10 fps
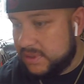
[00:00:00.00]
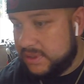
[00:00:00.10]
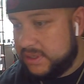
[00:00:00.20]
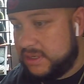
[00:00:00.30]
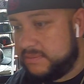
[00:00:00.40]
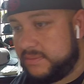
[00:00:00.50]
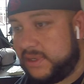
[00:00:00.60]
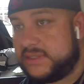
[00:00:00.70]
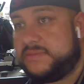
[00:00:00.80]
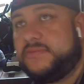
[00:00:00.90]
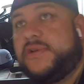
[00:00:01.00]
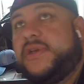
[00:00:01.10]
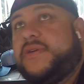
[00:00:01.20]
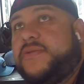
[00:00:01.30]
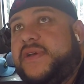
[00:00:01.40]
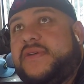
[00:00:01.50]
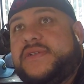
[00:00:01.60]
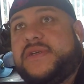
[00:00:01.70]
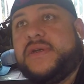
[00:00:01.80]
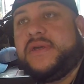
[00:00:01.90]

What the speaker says: I got some really good reels.